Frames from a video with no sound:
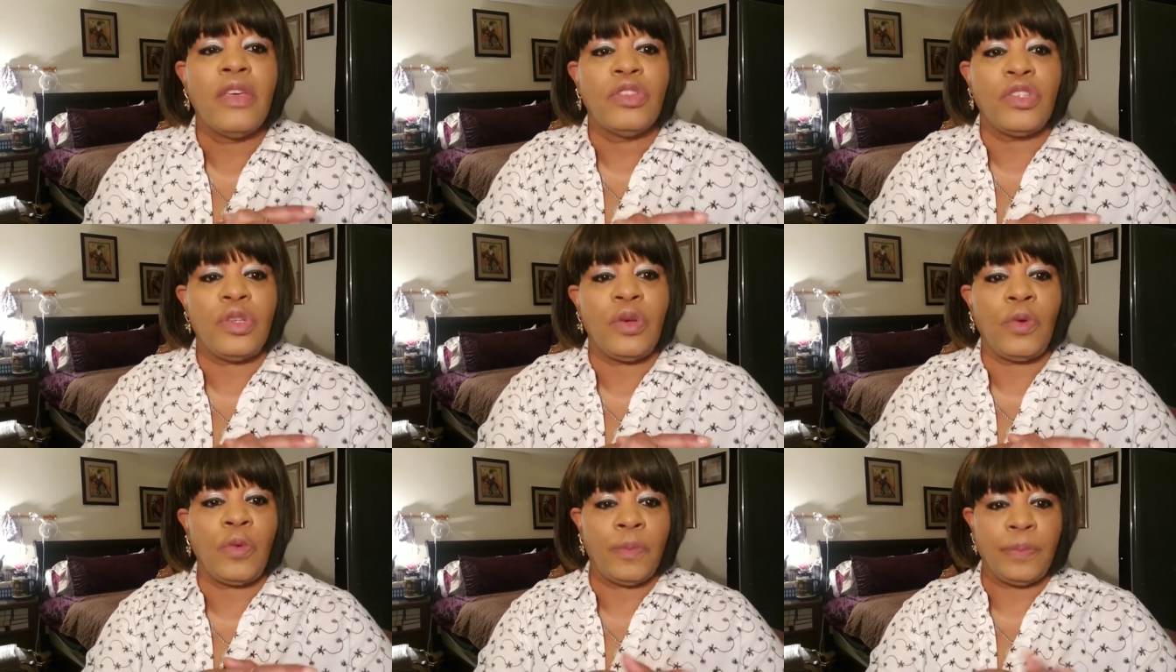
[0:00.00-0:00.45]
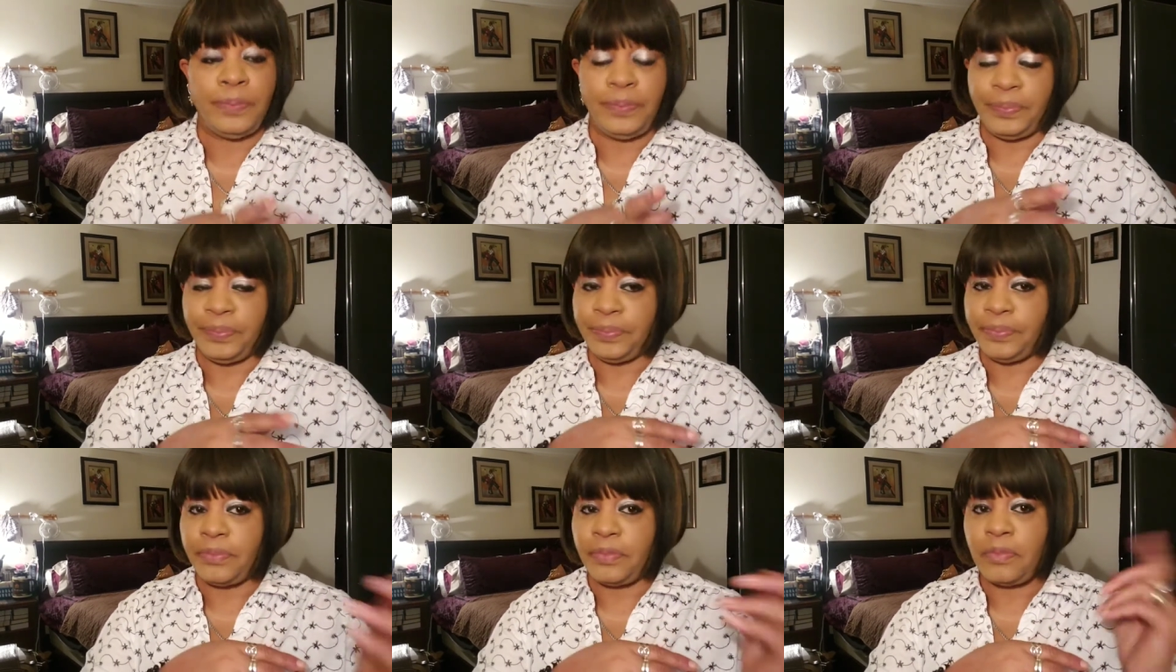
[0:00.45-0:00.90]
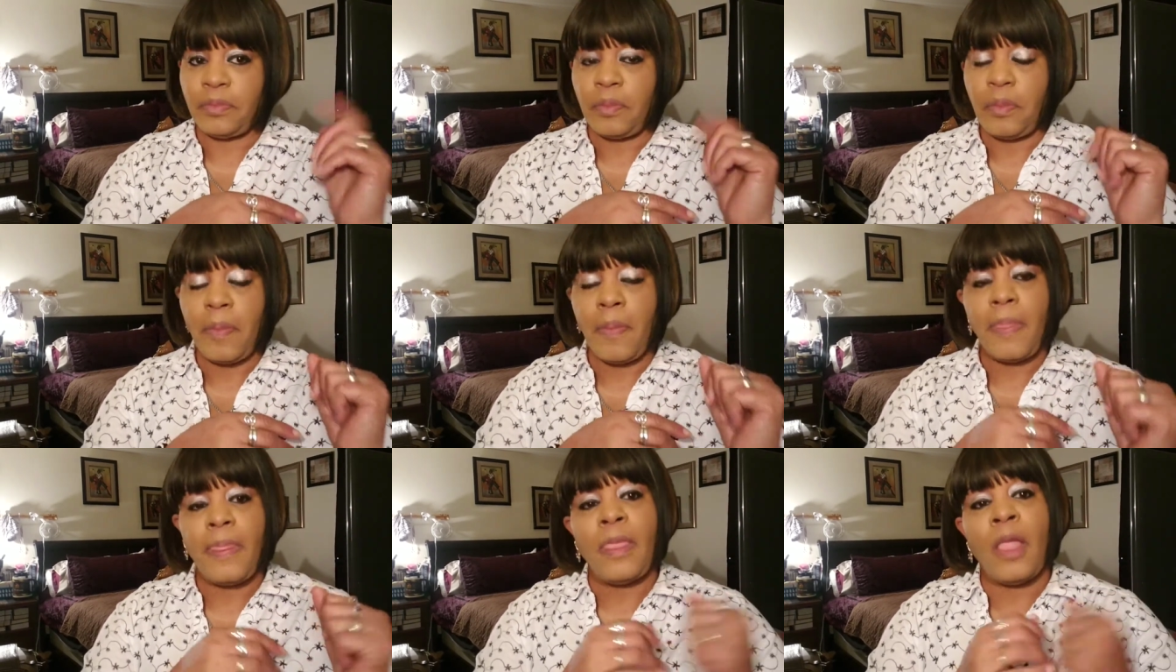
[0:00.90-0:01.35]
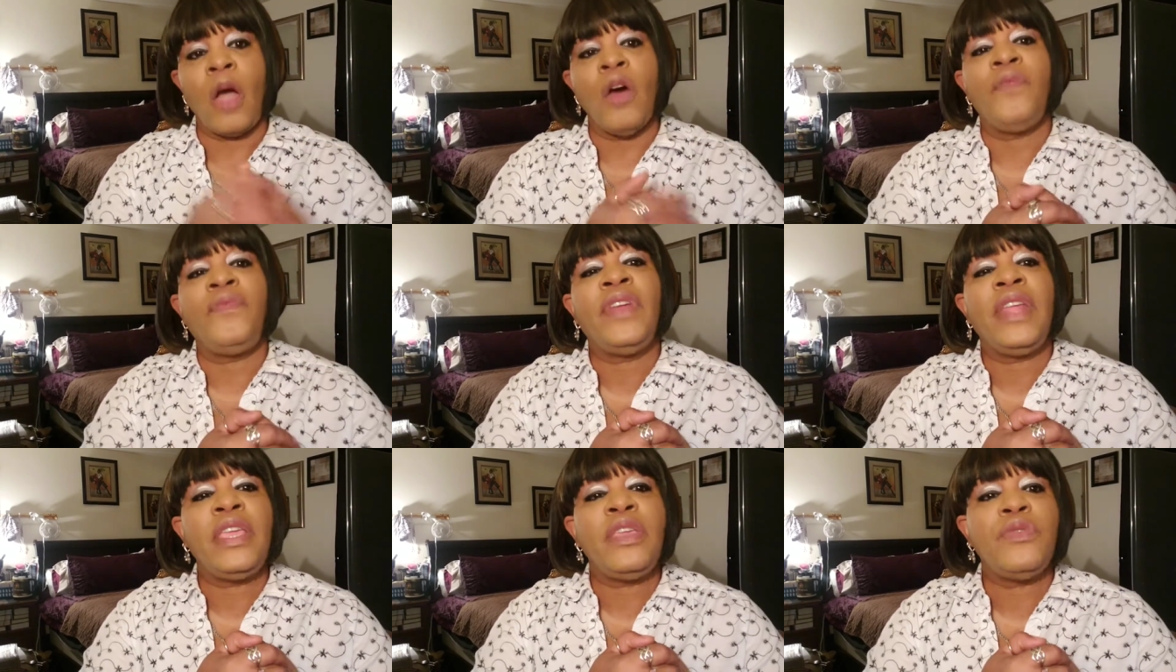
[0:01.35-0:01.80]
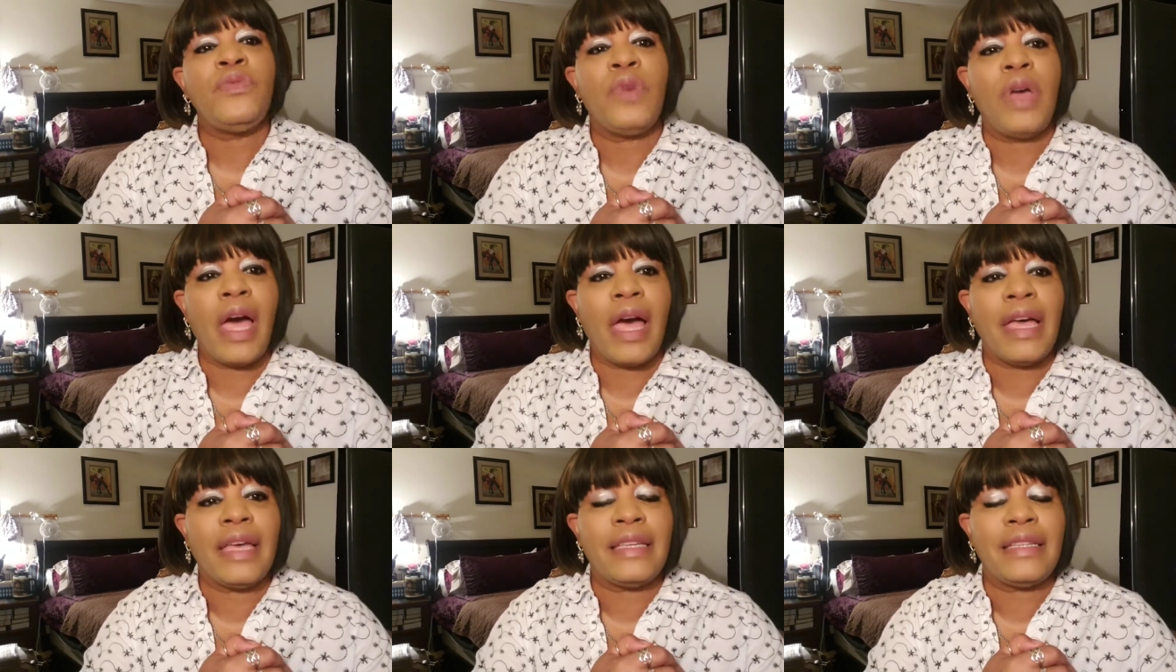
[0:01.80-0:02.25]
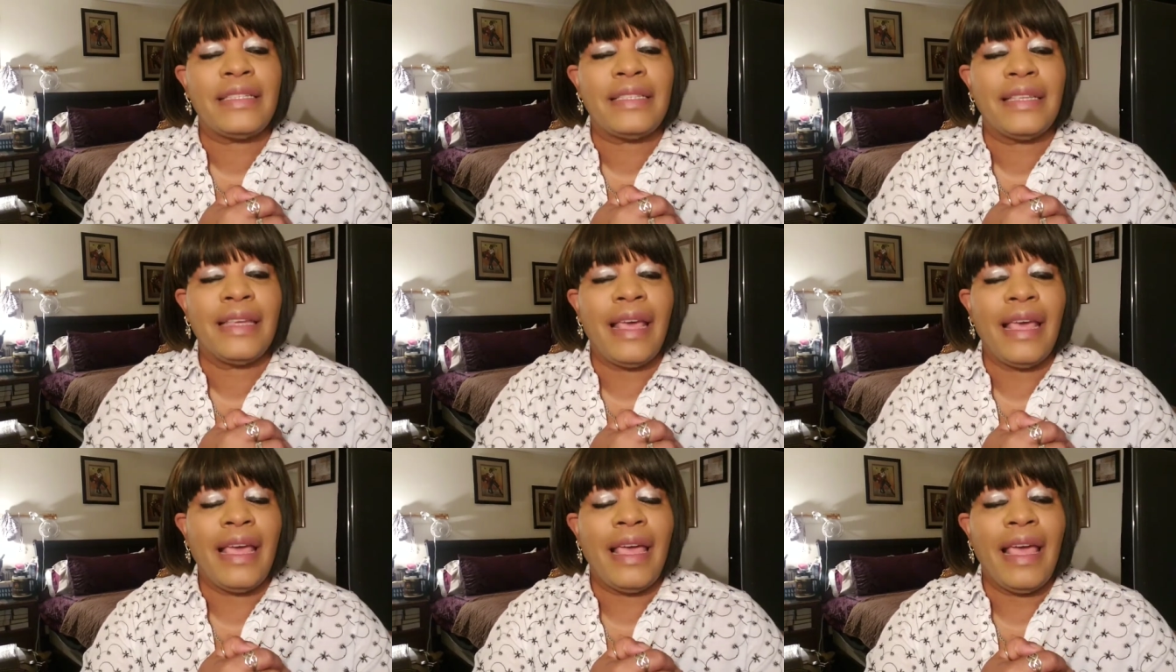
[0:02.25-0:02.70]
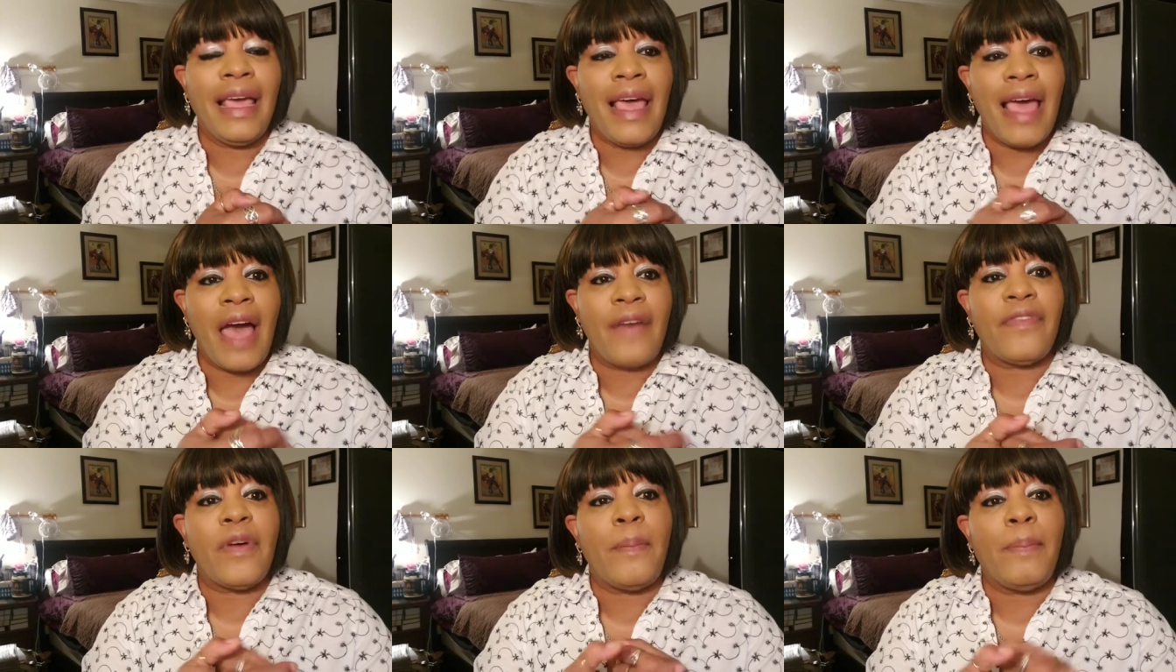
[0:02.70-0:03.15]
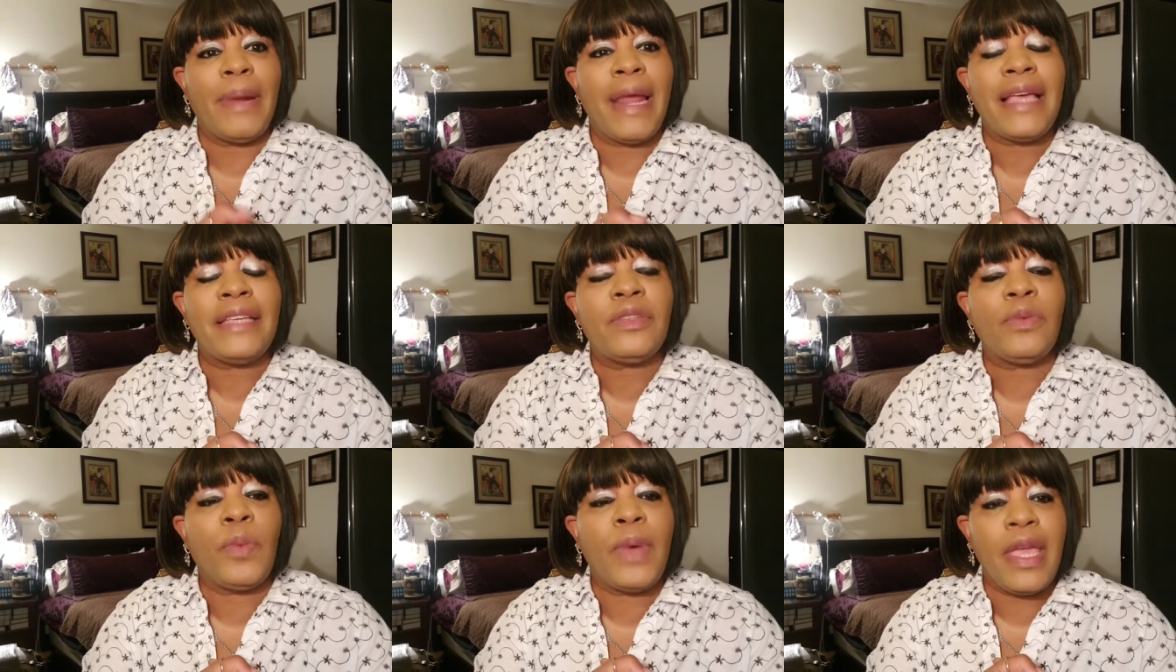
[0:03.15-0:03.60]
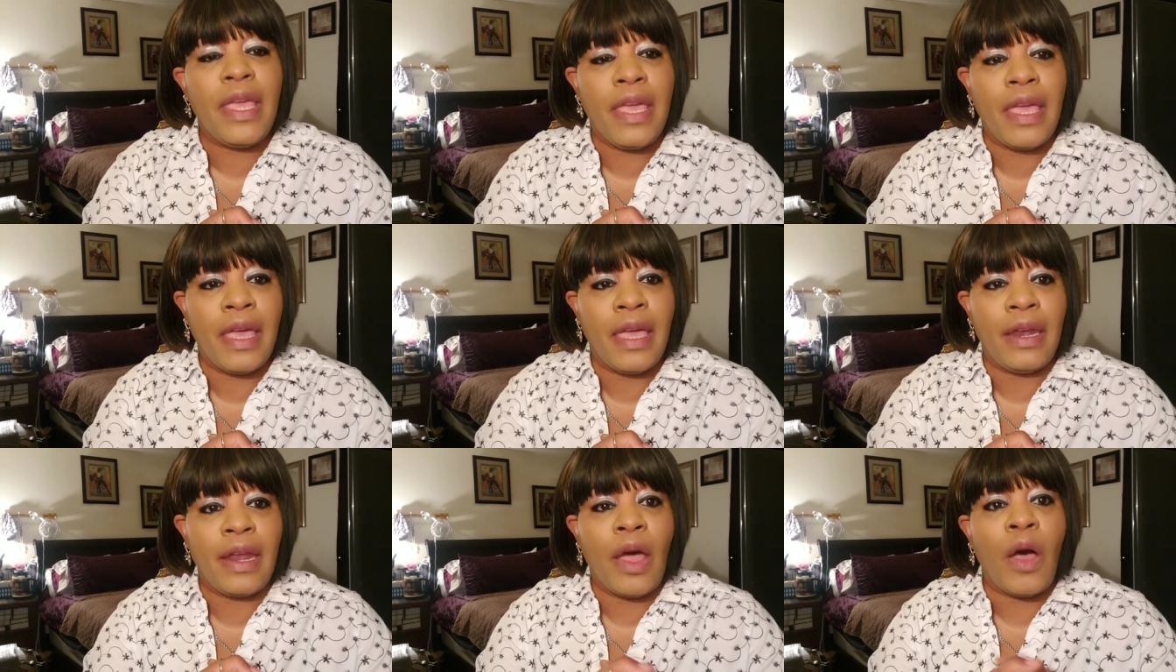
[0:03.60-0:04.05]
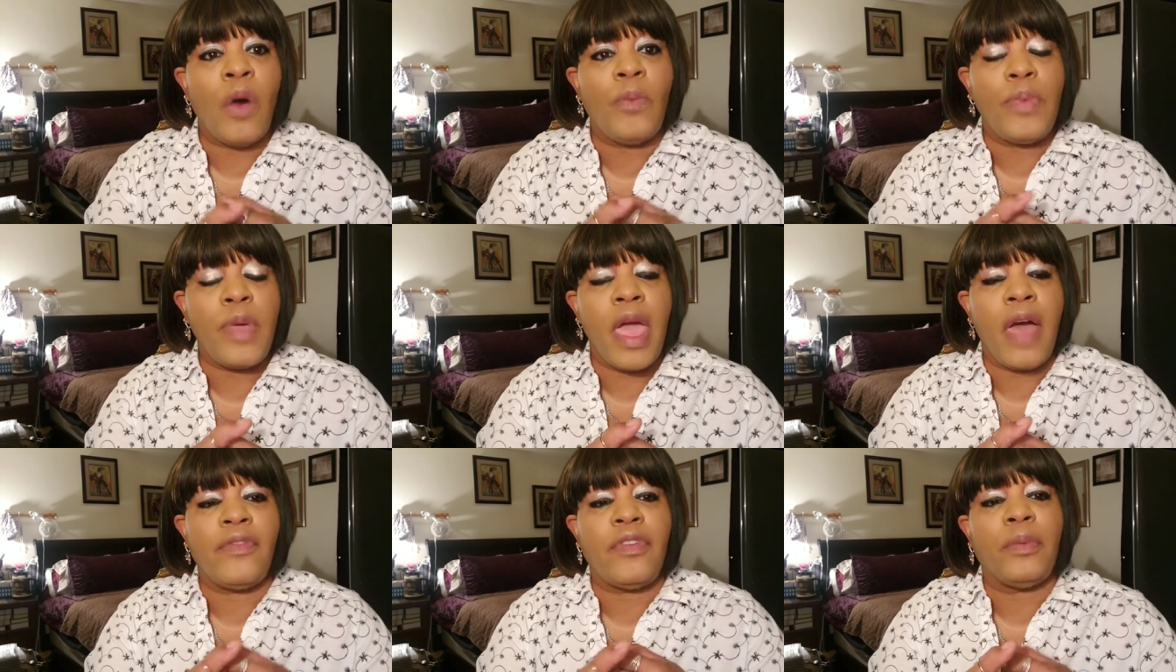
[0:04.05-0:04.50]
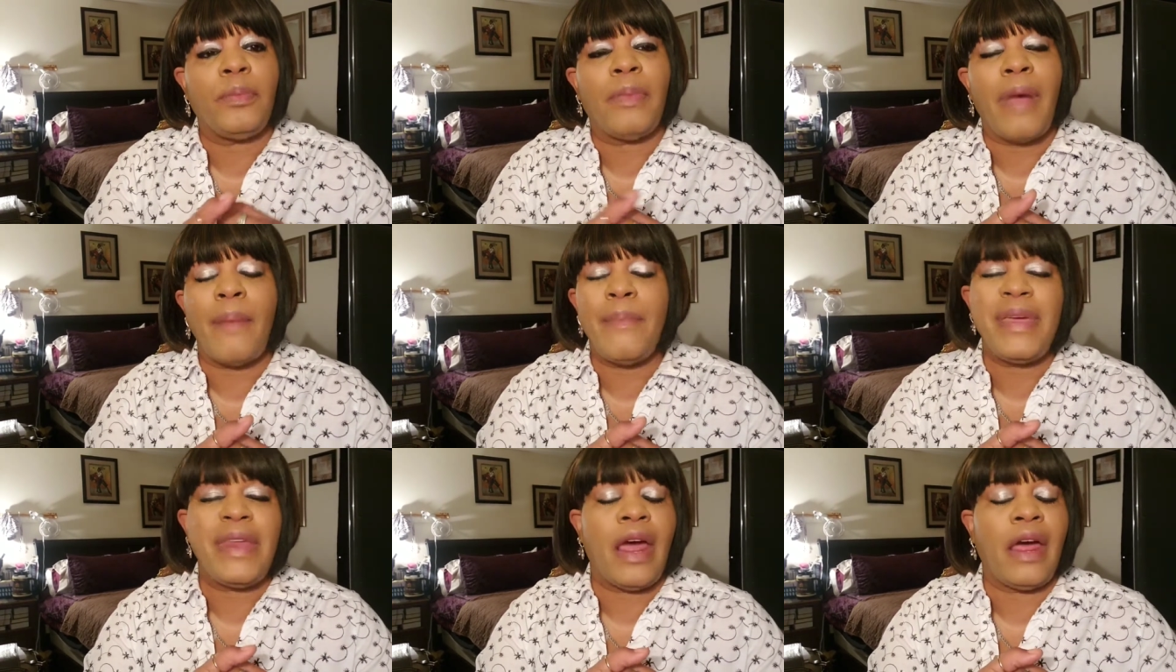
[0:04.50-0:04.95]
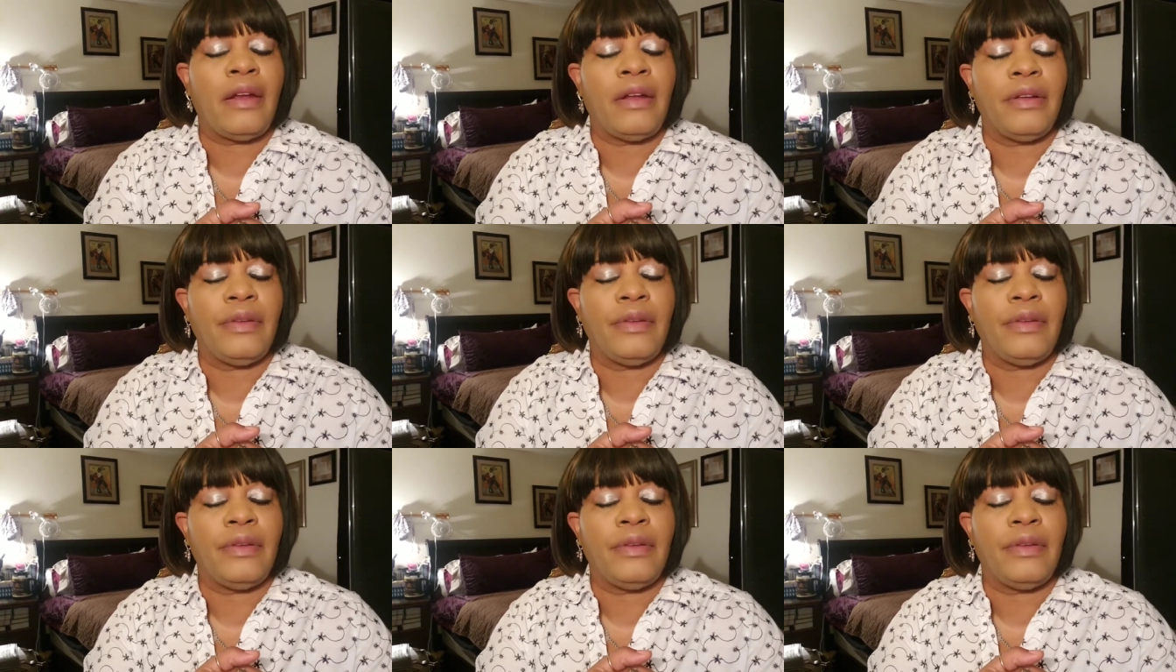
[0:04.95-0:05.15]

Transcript: So hopefully you guys have a blessed weekend. I hope you have if I